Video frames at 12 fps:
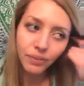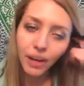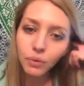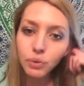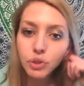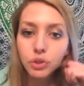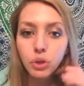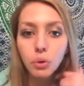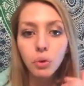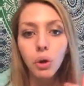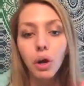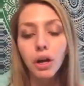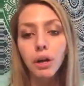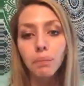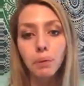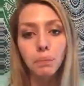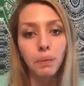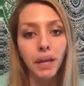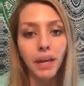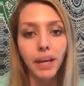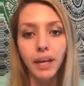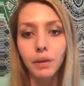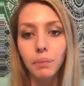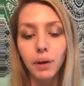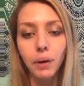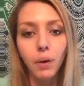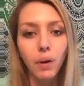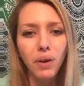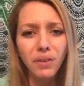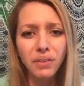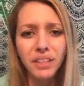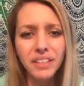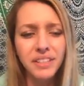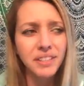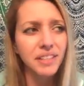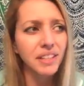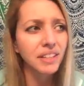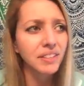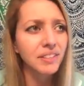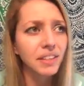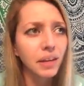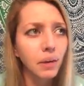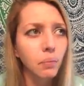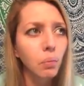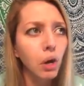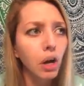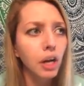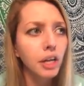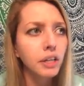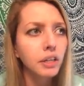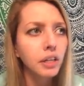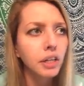I was so caught up in my head about all of these things that I want,